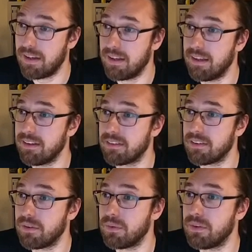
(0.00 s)

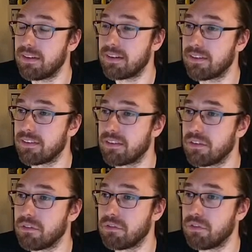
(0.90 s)

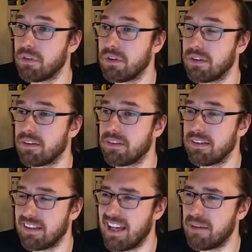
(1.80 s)
Placeholders for
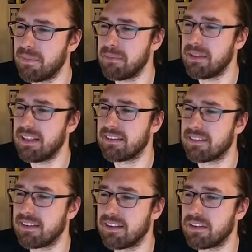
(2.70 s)
maybe
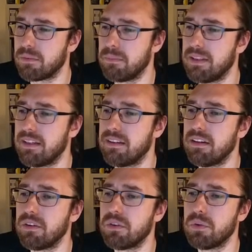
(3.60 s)
let's split
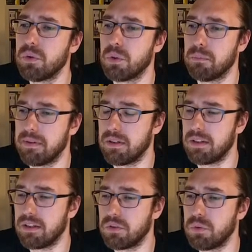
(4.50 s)
it into two
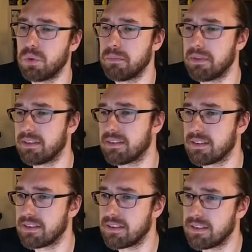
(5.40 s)

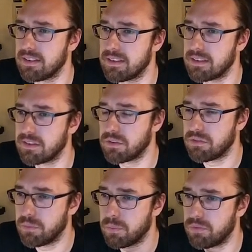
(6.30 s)
commits.
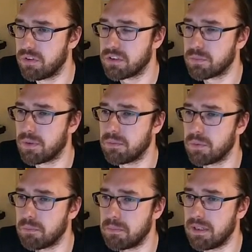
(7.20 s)
The first
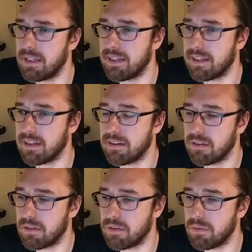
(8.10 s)
one would be like
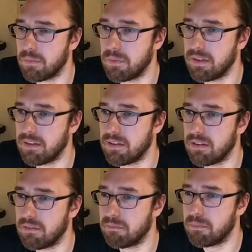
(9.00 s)
we
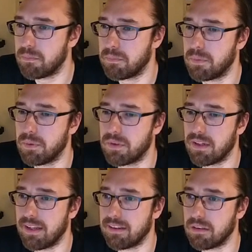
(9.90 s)

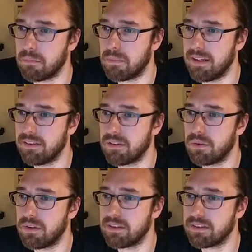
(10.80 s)
put like the
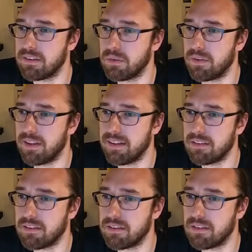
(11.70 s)
placeholders into
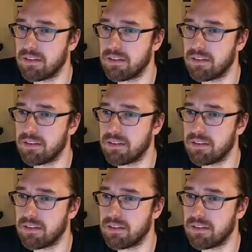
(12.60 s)
that,